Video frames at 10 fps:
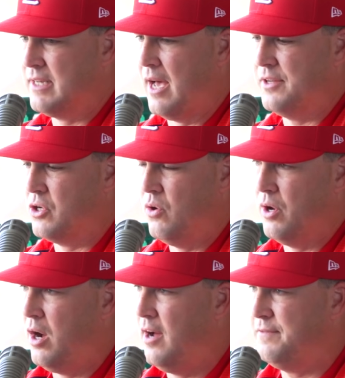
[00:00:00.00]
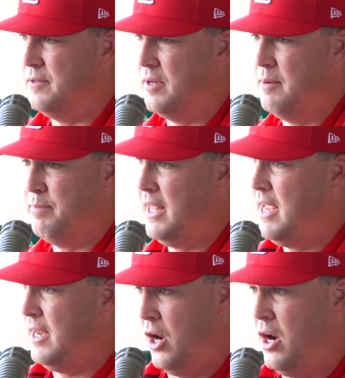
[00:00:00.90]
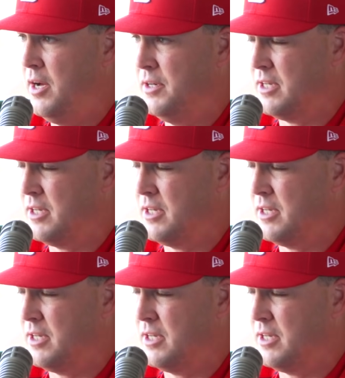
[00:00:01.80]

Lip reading: guys going off and playing on.